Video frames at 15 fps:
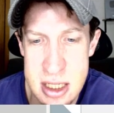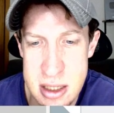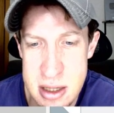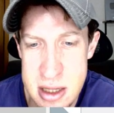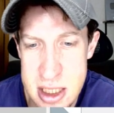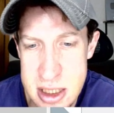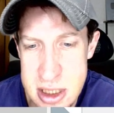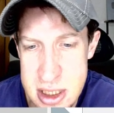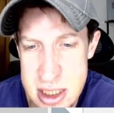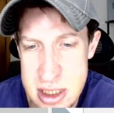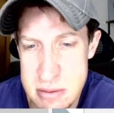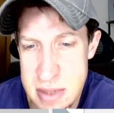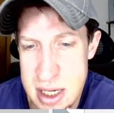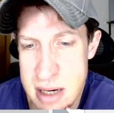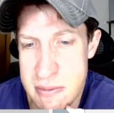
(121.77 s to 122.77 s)
this
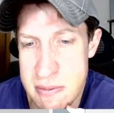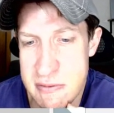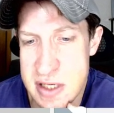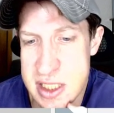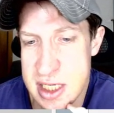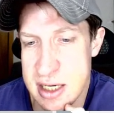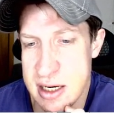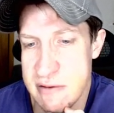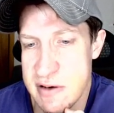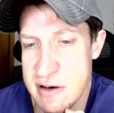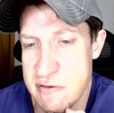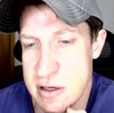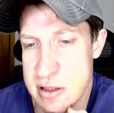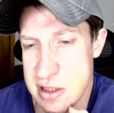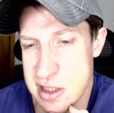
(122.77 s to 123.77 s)
is made up of a ton of
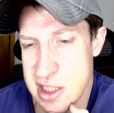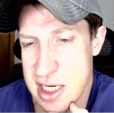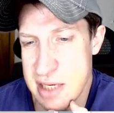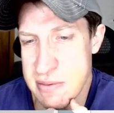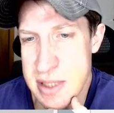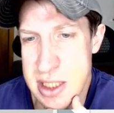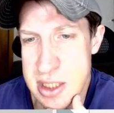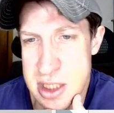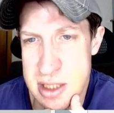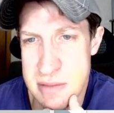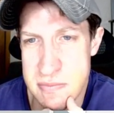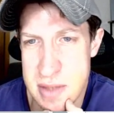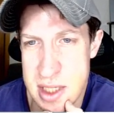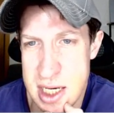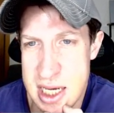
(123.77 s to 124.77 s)
different segments
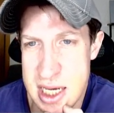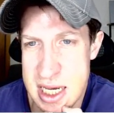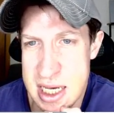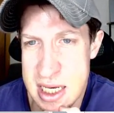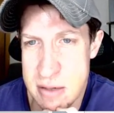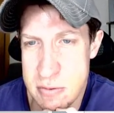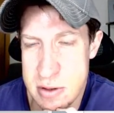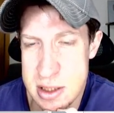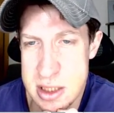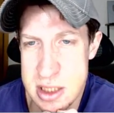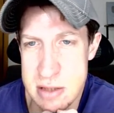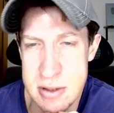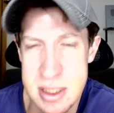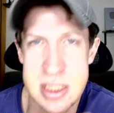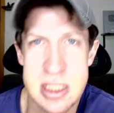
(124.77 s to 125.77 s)
and what it's
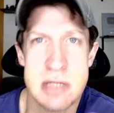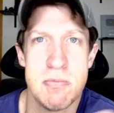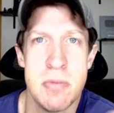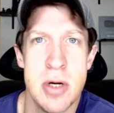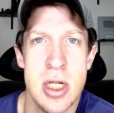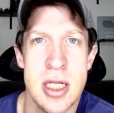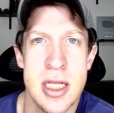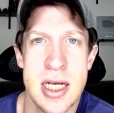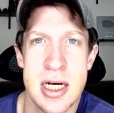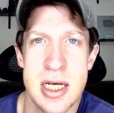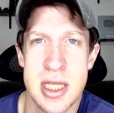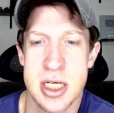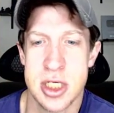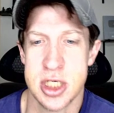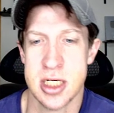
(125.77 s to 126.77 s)
doing is it's pulling
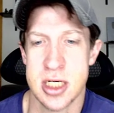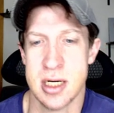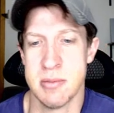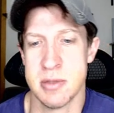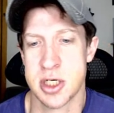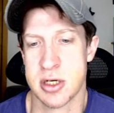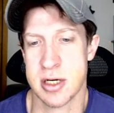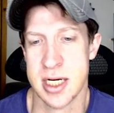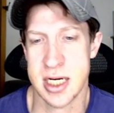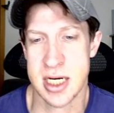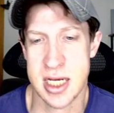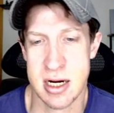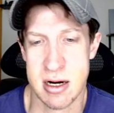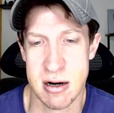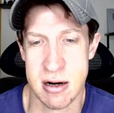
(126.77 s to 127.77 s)
on the geometry in
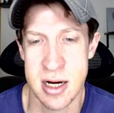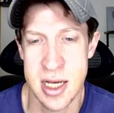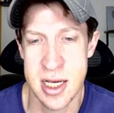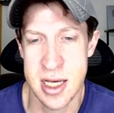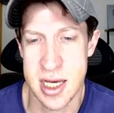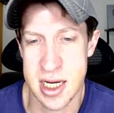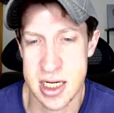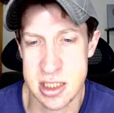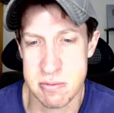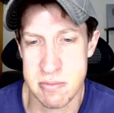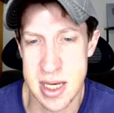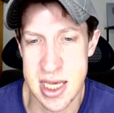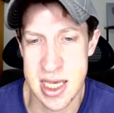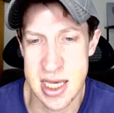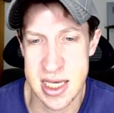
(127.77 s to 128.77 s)
here and it's
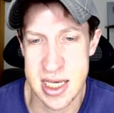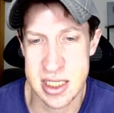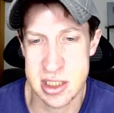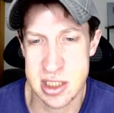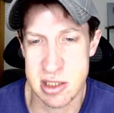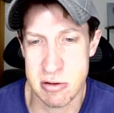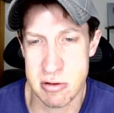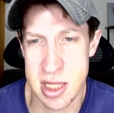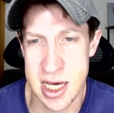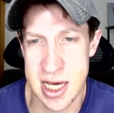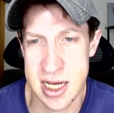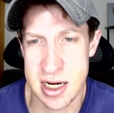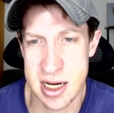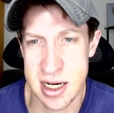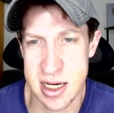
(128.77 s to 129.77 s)
making it so
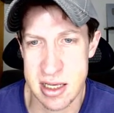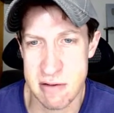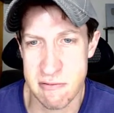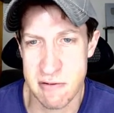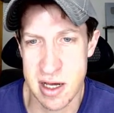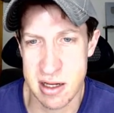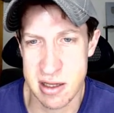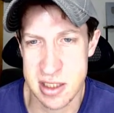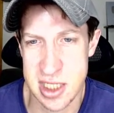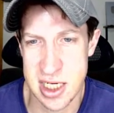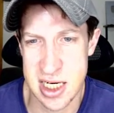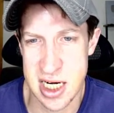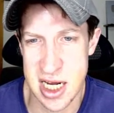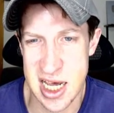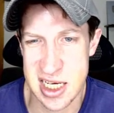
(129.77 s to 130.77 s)
that uh, you've got all this
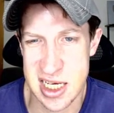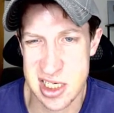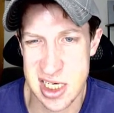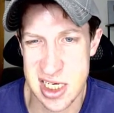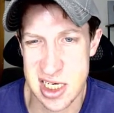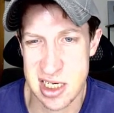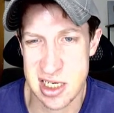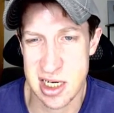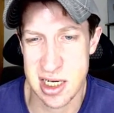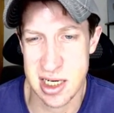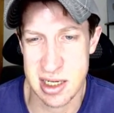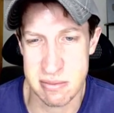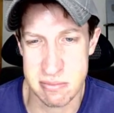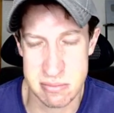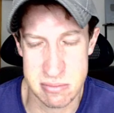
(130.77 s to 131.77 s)
like nasty
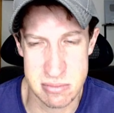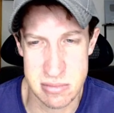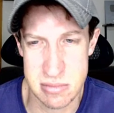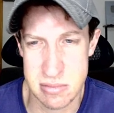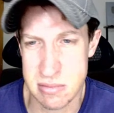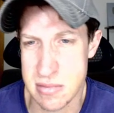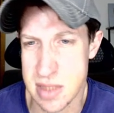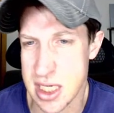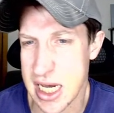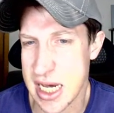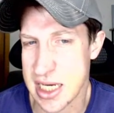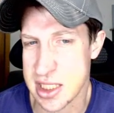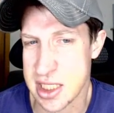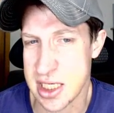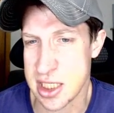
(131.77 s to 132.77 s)
um,
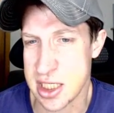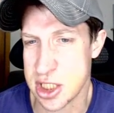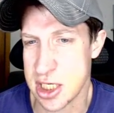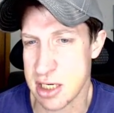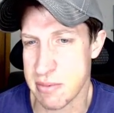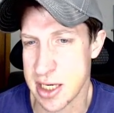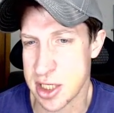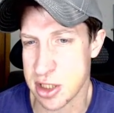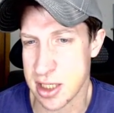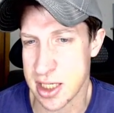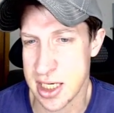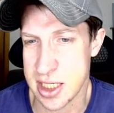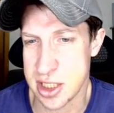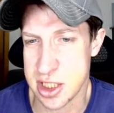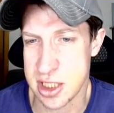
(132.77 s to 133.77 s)
nasty geometric
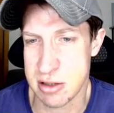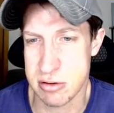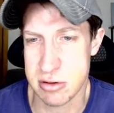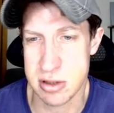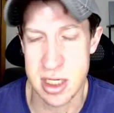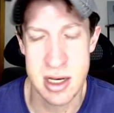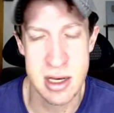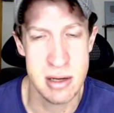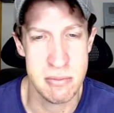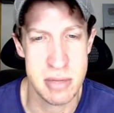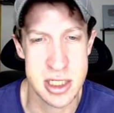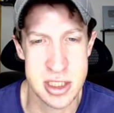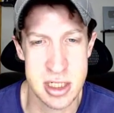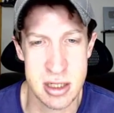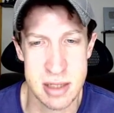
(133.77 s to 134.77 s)
issues,
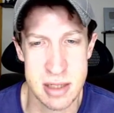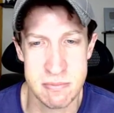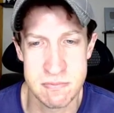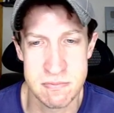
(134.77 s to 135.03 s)
basically.